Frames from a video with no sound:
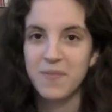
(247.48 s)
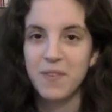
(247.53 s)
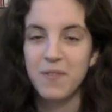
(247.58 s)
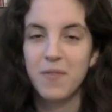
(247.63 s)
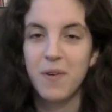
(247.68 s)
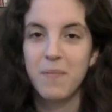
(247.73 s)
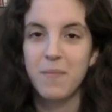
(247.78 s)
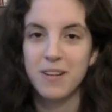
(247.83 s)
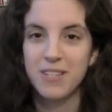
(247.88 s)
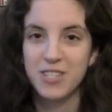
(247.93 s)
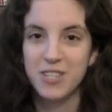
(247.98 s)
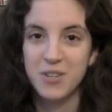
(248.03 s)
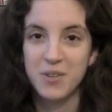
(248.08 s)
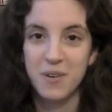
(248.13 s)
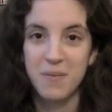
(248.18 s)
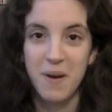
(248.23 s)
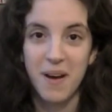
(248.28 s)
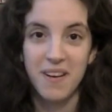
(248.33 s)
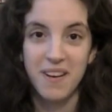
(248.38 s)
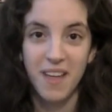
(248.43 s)
From Much
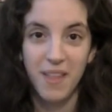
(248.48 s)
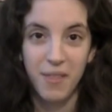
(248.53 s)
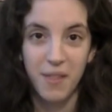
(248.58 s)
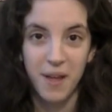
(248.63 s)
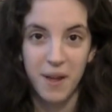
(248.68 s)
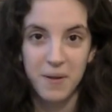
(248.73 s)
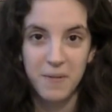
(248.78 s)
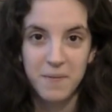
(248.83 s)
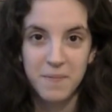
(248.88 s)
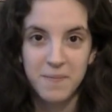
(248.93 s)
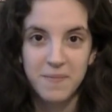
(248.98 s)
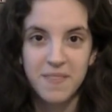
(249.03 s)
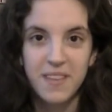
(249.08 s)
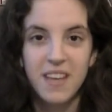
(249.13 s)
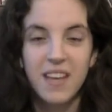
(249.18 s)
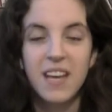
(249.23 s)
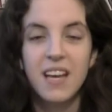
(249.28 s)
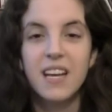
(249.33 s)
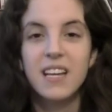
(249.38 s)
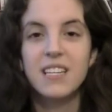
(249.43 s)
Ado About Nothing.
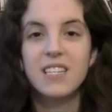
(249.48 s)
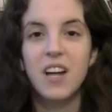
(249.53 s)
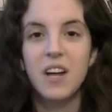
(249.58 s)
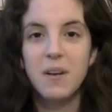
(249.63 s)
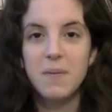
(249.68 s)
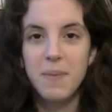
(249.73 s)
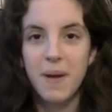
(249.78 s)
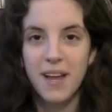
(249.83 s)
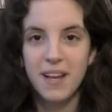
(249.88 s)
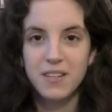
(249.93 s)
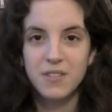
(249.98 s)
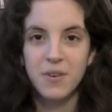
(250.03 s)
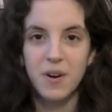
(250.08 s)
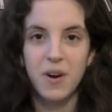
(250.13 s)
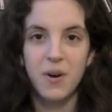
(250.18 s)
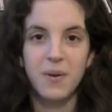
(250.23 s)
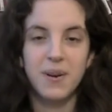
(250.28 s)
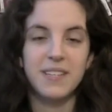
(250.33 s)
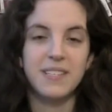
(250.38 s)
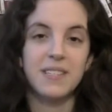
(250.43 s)
Don
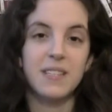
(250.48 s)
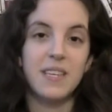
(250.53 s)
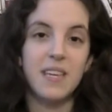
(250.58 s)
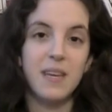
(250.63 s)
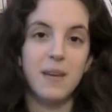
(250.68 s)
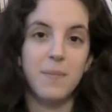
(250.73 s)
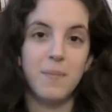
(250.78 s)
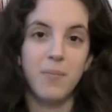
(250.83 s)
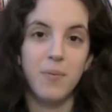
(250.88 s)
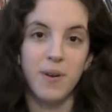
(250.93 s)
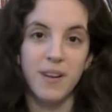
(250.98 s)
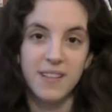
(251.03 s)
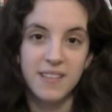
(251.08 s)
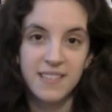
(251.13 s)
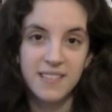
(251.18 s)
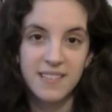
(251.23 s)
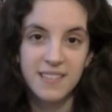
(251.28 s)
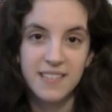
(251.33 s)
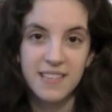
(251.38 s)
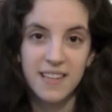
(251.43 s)
Pedro is the
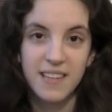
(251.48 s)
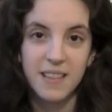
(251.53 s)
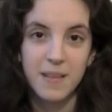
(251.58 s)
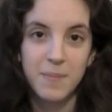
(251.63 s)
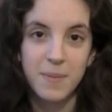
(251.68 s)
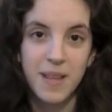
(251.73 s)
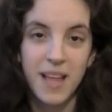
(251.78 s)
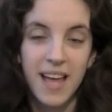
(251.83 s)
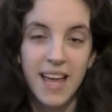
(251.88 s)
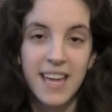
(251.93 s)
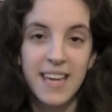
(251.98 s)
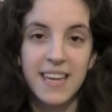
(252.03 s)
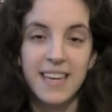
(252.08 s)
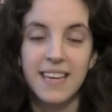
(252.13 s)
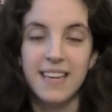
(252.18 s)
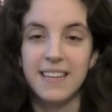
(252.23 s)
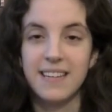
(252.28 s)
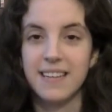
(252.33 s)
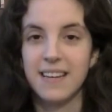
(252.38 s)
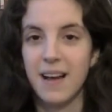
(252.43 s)
prince in the play.
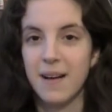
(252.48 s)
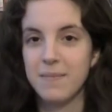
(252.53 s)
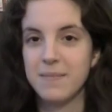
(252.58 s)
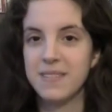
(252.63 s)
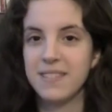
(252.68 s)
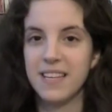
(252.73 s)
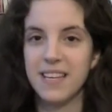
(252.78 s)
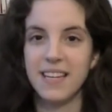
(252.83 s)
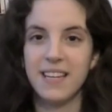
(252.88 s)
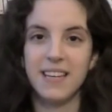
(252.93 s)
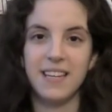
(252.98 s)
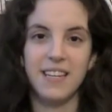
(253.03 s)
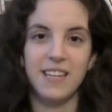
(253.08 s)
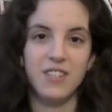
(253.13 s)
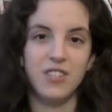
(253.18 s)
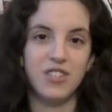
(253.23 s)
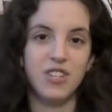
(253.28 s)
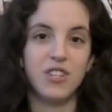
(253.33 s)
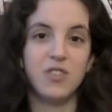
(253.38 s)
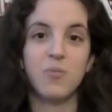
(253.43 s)
He comes in,
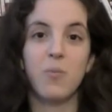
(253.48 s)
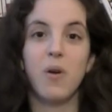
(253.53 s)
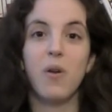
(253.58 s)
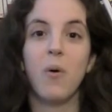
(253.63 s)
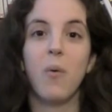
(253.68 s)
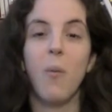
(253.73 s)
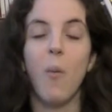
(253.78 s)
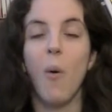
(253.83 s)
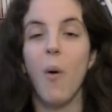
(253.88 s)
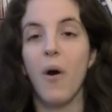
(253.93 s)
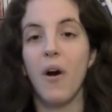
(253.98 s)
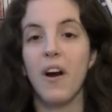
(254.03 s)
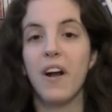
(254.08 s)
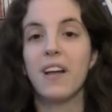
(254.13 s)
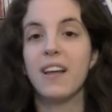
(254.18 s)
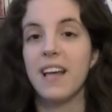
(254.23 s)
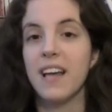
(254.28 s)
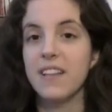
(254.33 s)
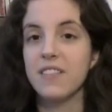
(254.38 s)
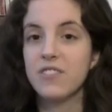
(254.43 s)
he's just won a war
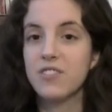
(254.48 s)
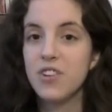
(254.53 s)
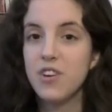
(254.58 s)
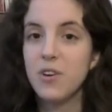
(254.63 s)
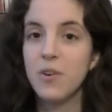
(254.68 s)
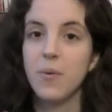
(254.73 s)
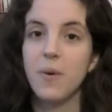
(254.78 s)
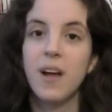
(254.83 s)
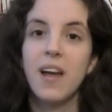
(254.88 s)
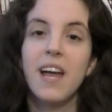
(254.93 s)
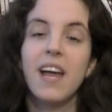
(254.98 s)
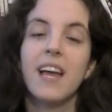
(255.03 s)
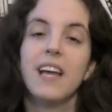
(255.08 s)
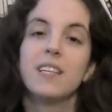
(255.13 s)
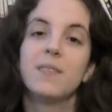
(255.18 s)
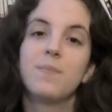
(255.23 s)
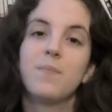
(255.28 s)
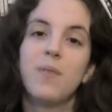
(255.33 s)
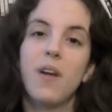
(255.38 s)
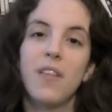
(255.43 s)
against who?
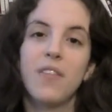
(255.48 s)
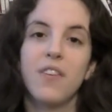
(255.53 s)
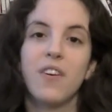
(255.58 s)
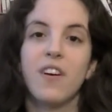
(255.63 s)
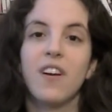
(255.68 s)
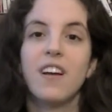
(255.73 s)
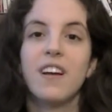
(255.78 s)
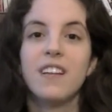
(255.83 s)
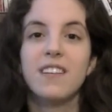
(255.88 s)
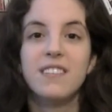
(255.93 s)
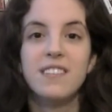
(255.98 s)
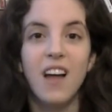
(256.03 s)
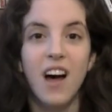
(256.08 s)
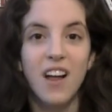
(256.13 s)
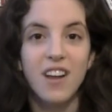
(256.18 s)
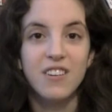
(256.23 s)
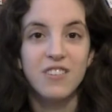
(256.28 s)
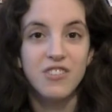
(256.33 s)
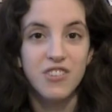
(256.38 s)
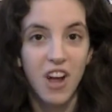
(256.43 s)
His brother,
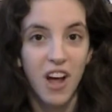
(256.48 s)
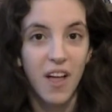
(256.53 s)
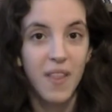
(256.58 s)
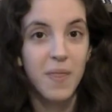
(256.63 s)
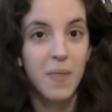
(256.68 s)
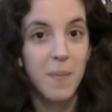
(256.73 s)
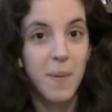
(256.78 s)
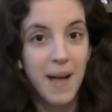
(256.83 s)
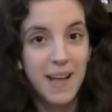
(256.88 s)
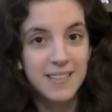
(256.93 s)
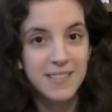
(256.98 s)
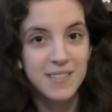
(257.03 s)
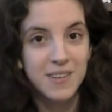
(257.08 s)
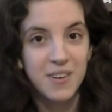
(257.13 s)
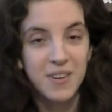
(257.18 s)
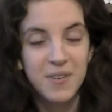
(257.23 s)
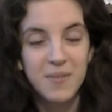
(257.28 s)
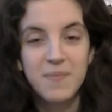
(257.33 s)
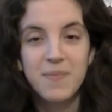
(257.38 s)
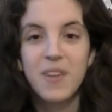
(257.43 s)
Don John the
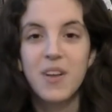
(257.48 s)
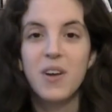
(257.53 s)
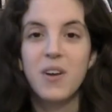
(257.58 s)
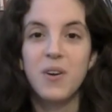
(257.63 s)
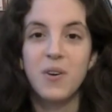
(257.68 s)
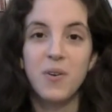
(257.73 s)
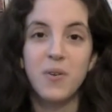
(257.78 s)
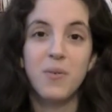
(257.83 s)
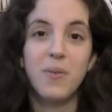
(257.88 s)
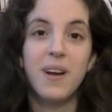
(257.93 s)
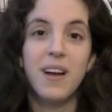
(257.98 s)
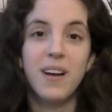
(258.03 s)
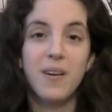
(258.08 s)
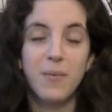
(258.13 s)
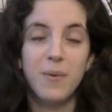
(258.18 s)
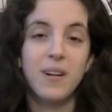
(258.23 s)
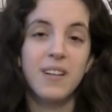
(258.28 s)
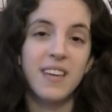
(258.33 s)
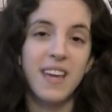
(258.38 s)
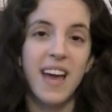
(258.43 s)
Bastard. Who,
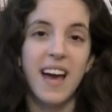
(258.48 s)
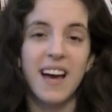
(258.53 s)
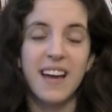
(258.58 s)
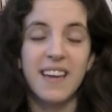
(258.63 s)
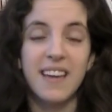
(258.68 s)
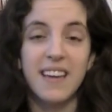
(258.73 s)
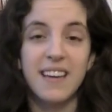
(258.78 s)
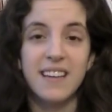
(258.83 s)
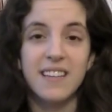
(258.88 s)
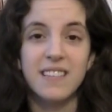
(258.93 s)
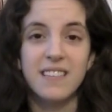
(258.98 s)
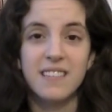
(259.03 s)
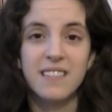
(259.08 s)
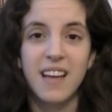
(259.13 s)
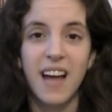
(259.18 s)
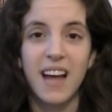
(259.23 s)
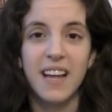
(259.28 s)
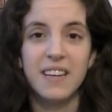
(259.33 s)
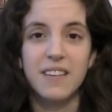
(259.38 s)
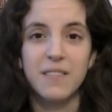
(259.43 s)
he is
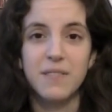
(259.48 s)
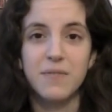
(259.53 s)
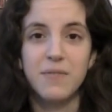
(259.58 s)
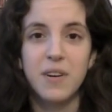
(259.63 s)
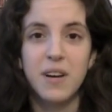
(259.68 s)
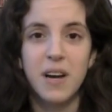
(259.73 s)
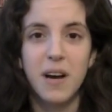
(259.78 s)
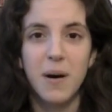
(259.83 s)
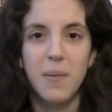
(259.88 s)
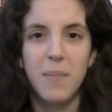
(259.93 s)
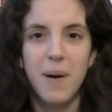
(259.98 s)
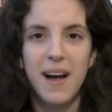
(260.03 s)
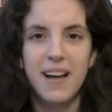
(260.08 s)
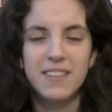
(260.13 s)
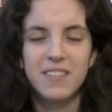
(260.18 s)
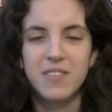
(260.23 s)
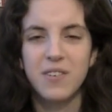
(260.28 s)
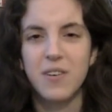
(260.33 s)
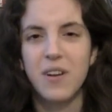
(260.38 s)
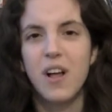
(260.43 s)
kind of a
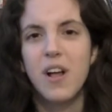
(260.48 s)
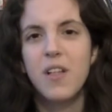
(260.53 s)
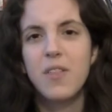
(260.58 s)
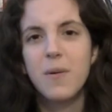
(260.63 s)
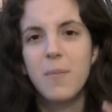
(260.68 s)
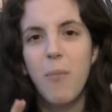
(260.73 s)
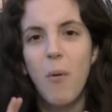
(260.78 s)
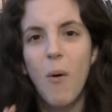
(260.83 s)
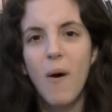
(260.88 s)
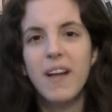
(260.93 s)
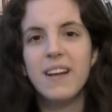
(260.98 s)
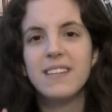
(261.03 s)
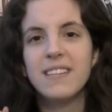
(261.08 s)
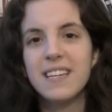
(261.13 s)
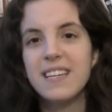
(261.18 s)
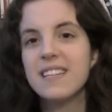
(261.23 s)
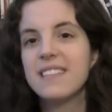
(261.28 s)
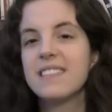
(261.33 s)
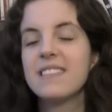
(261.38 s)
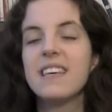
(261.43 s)
bastard. The point
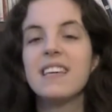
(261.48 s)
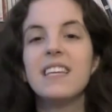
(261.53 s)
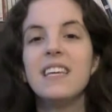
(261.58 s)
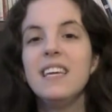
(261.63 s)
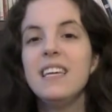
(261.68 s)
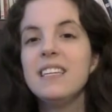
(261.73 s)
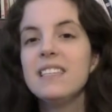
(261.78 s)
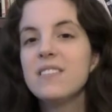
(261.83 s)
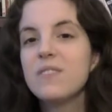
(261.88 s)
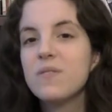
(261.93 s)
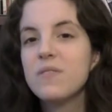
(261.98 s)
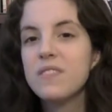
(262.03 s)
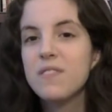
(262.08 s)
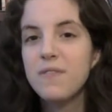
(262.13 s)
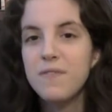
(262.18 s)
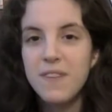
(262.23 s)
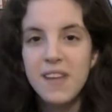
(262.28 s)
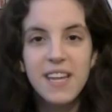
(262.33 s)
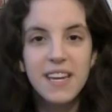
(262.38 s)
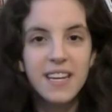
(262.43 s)
is that he's
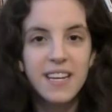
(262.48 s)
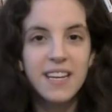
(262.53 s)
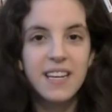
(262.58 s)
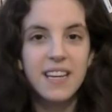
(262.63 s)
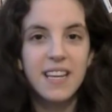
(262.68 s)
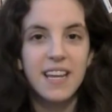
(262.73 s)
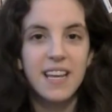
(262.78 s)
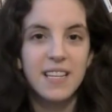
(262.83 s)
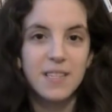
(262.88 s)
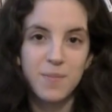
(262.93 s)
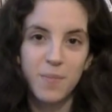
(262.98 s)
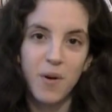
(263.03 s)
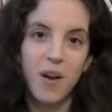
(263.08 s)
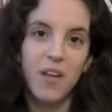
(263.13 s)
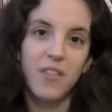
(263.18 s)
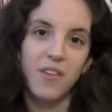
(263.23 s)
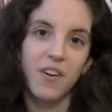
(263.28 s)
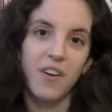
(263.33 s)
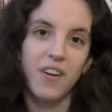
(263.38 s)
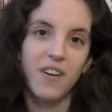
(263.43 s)
defeated his
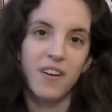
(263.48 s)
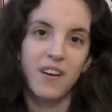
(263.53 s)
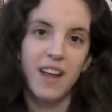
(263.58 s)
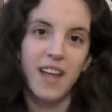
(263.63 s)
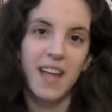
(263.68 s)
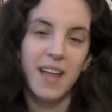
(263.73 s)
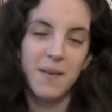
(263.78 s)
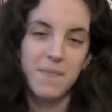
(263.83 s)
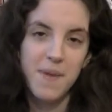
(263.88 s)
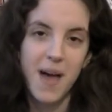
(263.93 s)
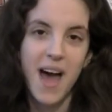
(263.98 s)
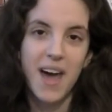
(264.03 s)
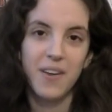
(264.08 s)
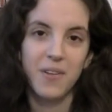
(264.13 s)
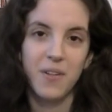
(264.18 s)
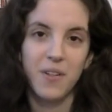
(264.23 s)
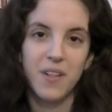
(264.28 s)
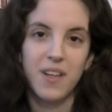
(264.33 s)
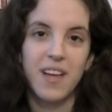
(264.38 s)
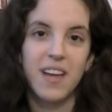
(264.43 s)
brother in
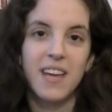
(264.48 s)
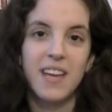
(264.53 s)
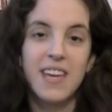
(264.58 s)
battle.